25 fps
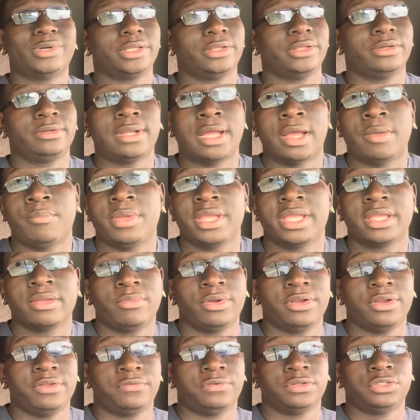You're not making
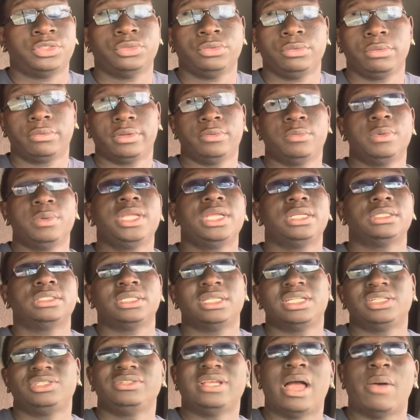money for 2-3 weeks
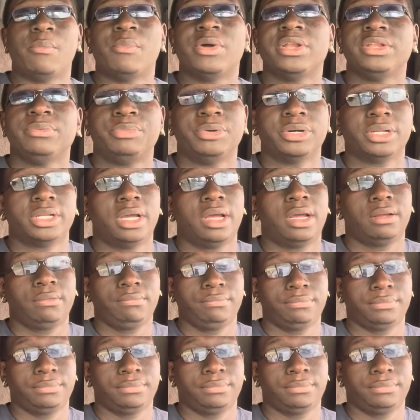unless you got money put up.